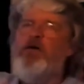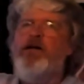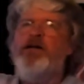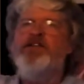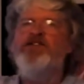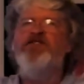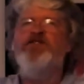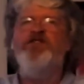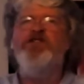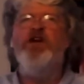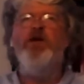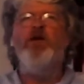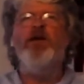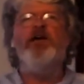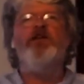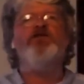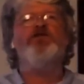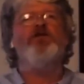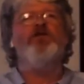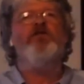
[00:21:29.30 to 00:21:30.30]
like
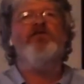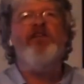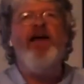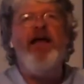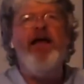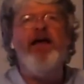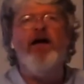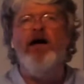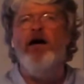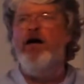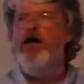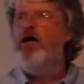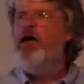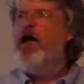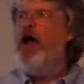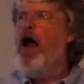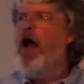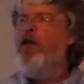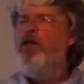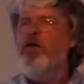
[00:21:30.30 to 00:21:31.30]
Sirius or Vega,
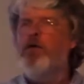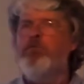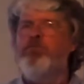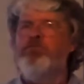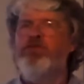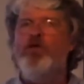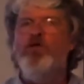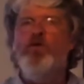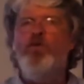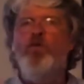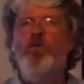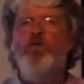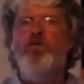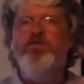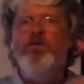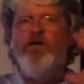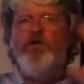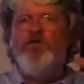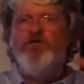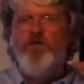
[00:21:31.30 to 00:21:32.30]
and they're blue.
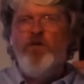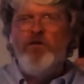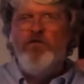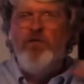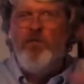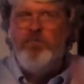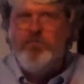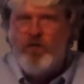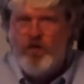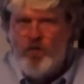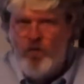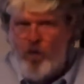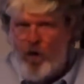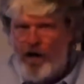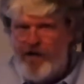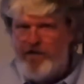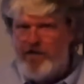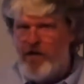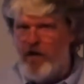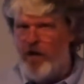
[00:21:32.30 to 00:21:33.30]
They're sort of a
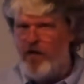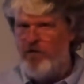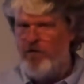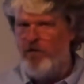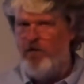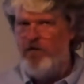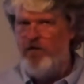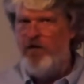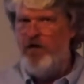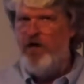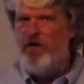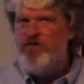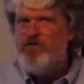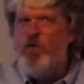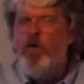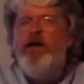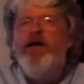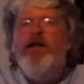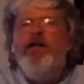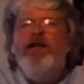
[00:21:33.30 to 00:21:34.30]
blue-white color. So
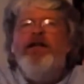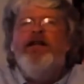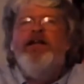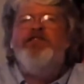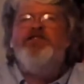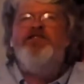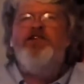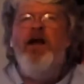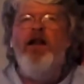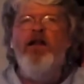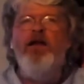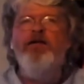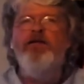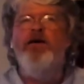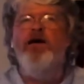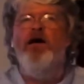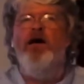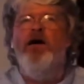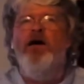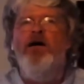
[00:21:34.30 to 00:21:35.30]
what do you think that's telling
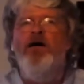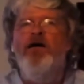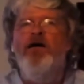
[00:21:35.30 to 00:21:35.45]
you?